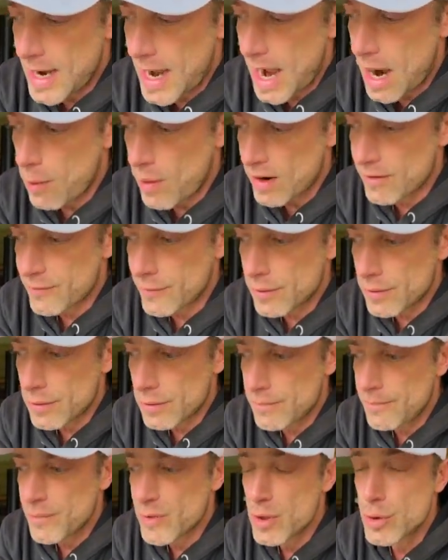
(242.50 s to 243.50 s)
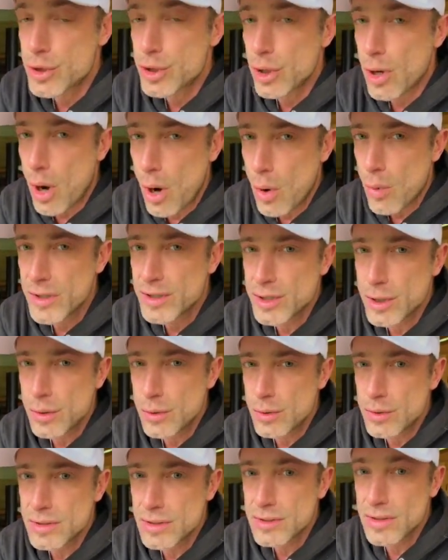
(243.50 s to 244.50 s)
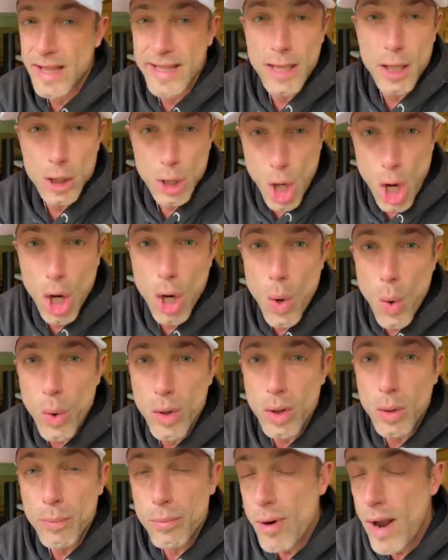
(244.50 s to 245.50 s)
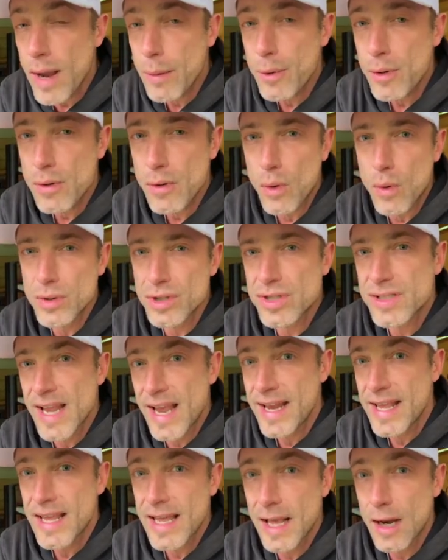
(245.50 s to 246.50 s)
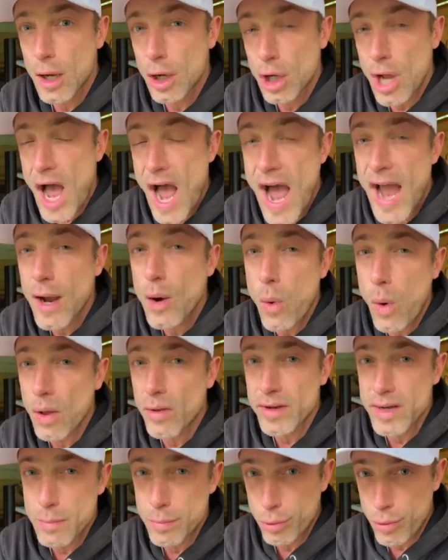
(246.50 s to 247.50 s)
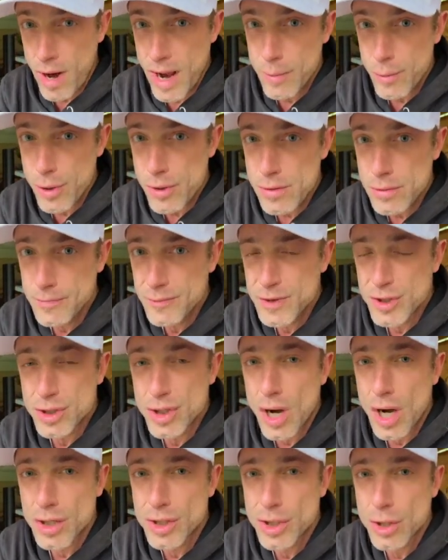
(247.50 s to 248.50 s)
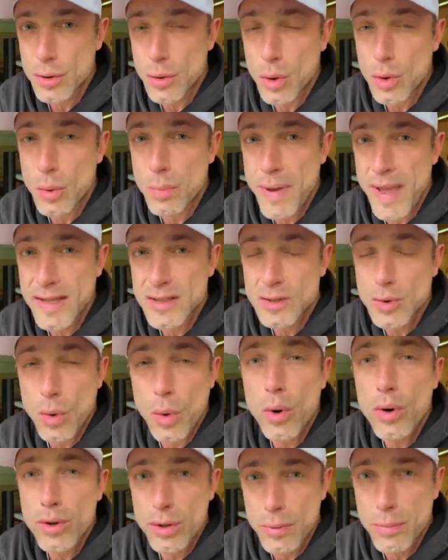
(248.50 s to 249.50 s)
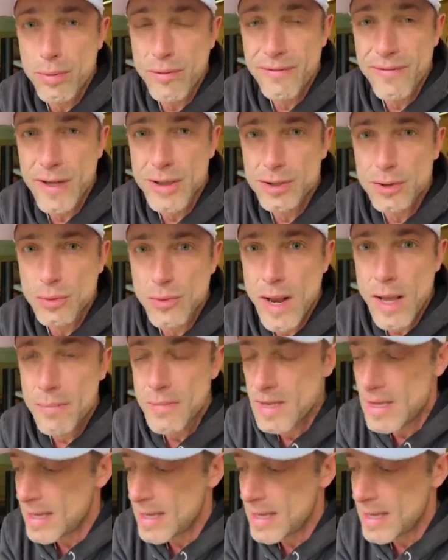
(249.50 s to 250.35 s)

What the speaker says: However, you should always use like a long oil primer or just any kind of high quality primer. You should talk to your local paint store or your professional rep